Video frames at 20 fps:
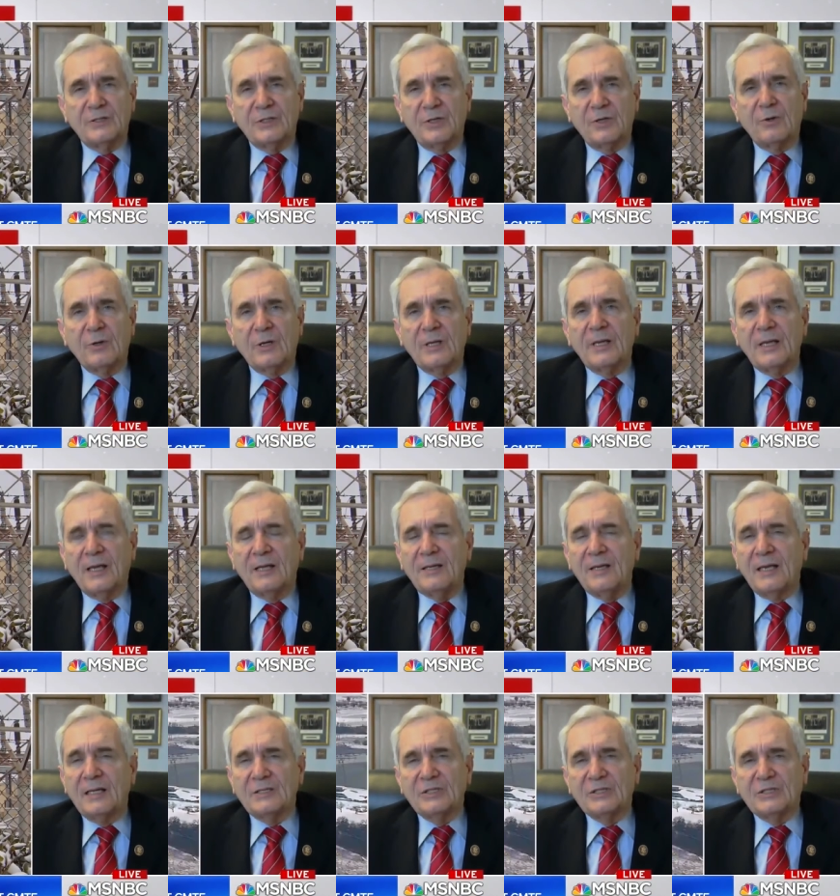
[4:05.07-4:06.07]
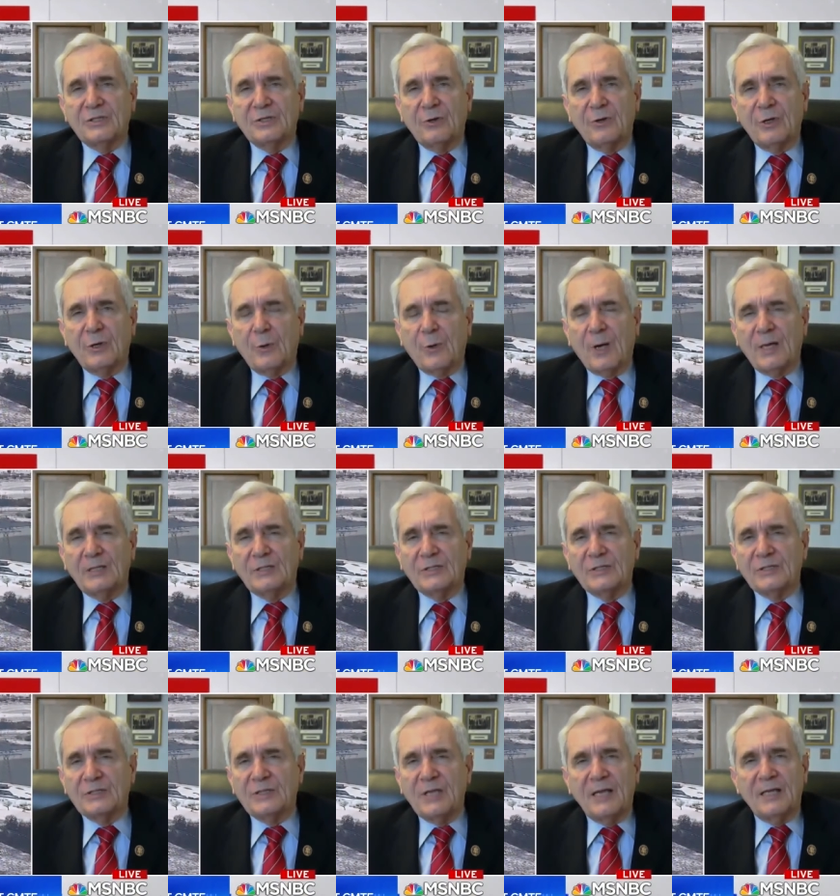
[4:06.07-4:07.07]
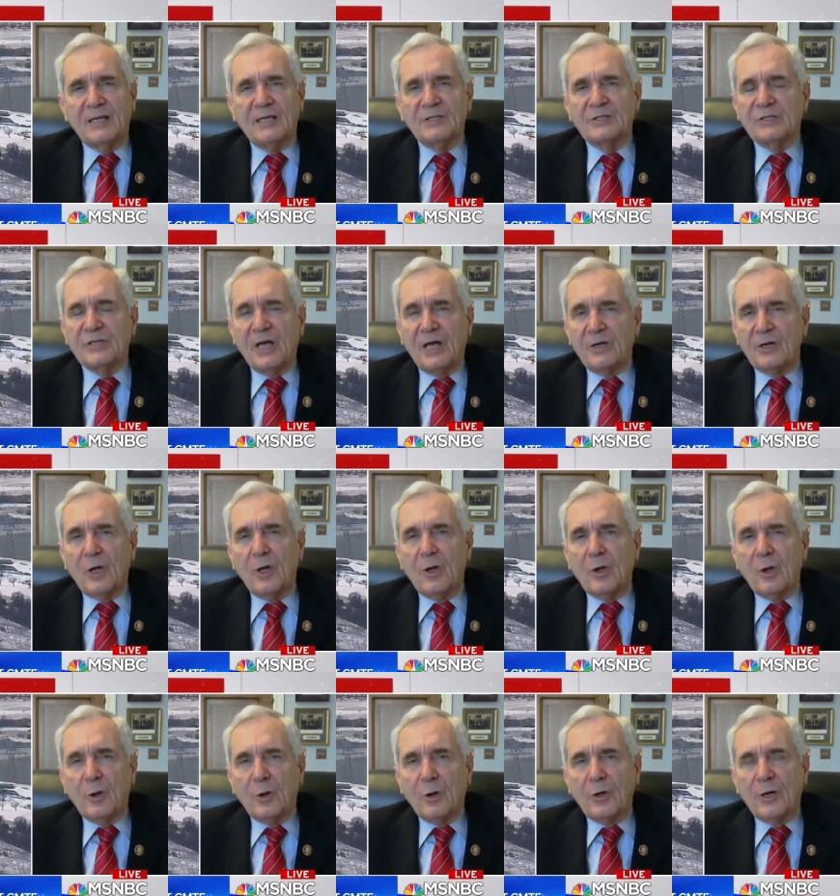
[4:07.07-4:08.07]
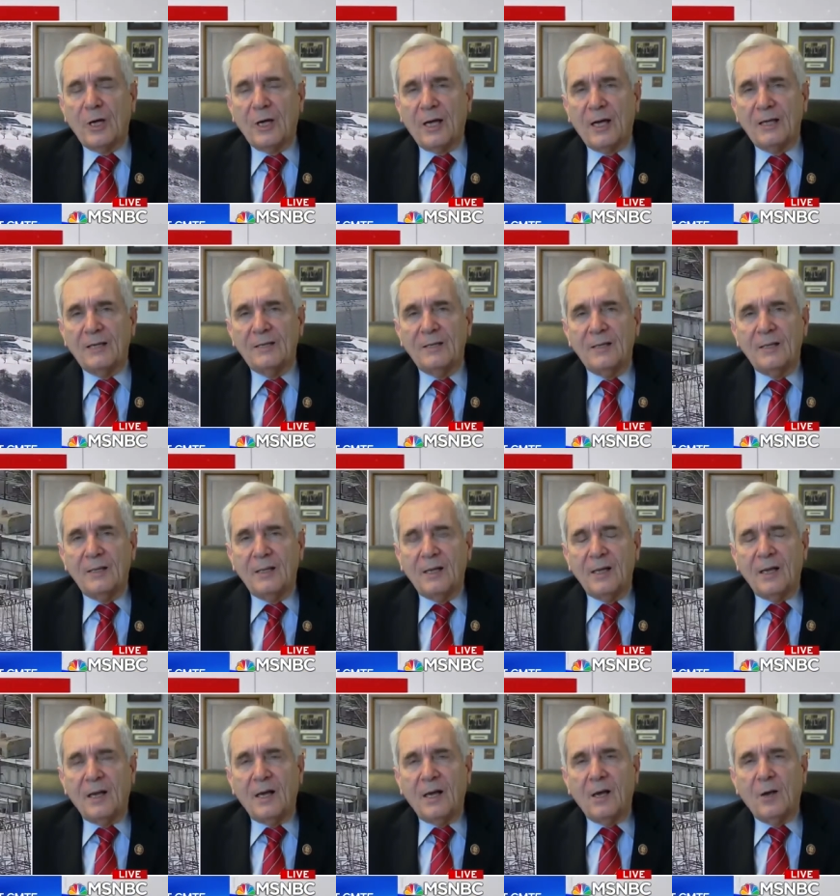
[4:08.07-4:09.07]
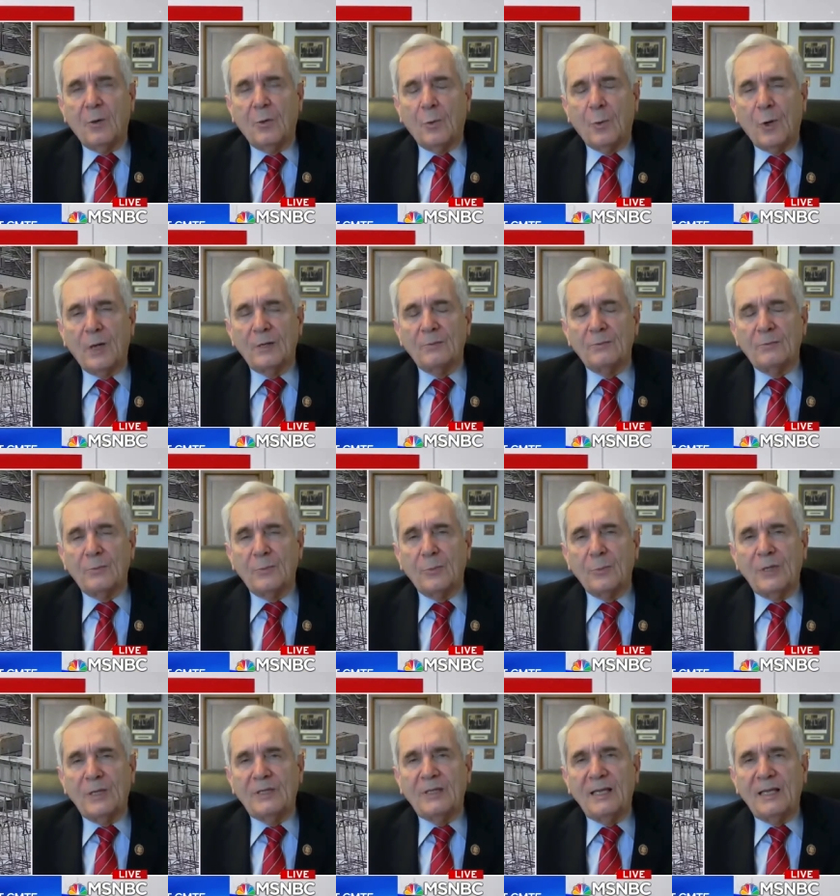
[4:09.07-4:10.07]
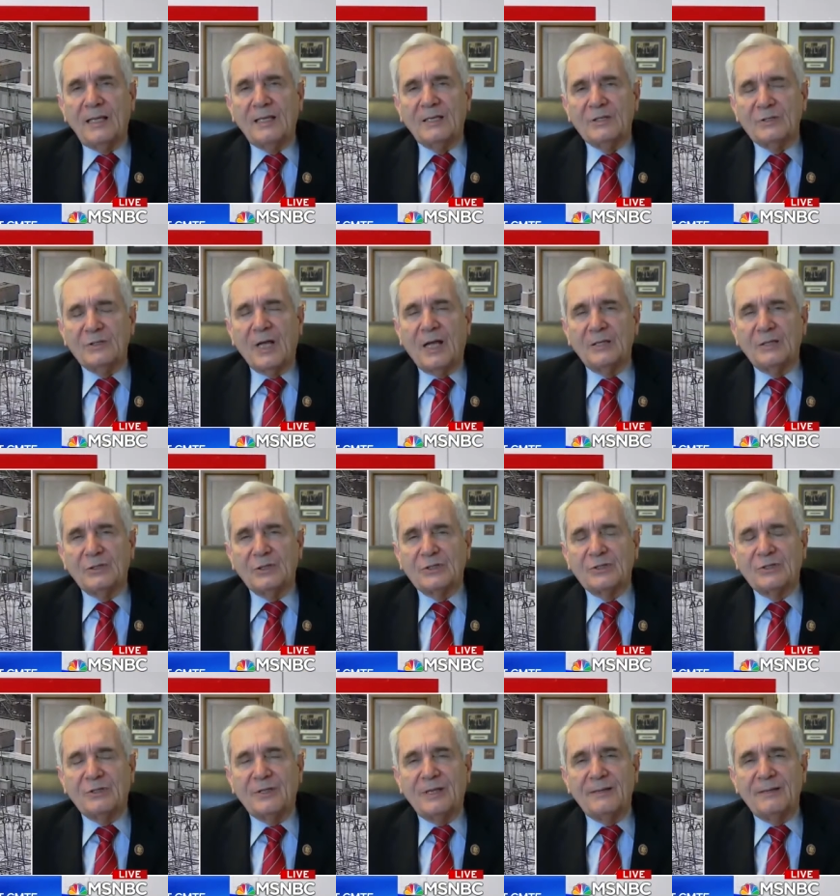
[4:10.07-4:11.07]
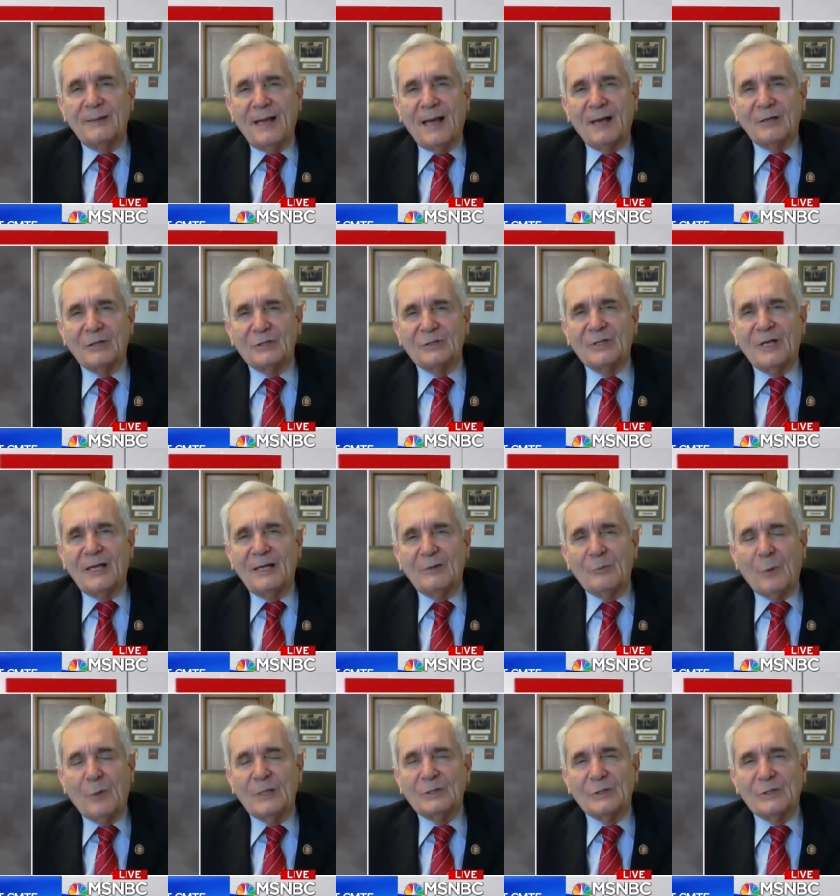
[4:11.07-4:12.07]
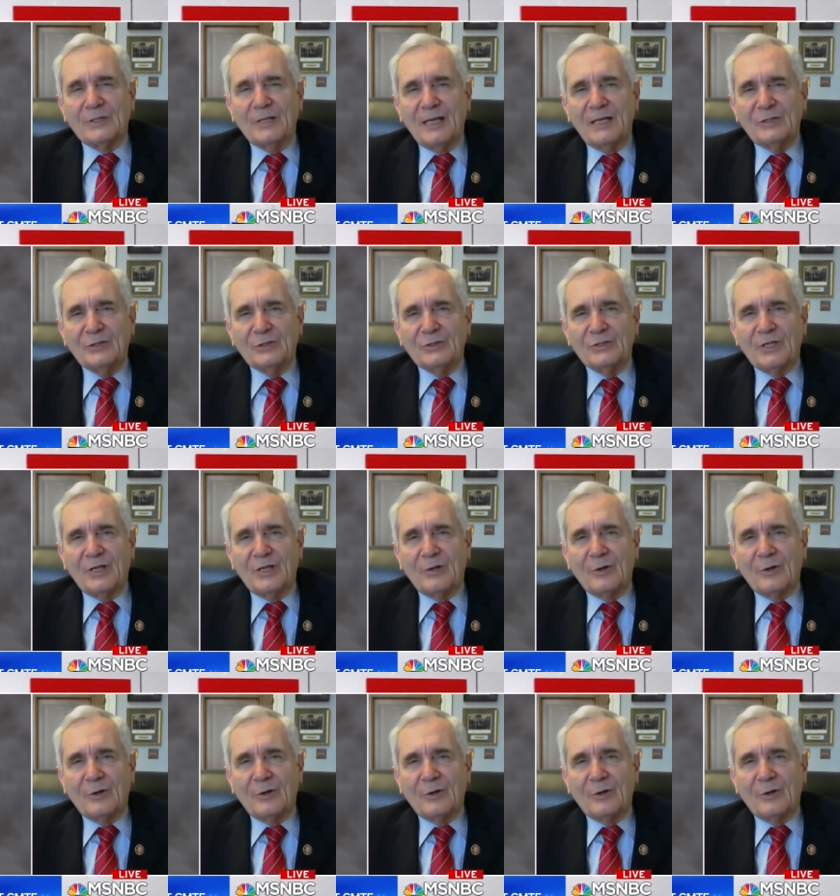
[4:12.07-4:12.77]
totally unnecessary crisis, and it's not all ERCOT. Uh, what we need is not just the out of state resignations that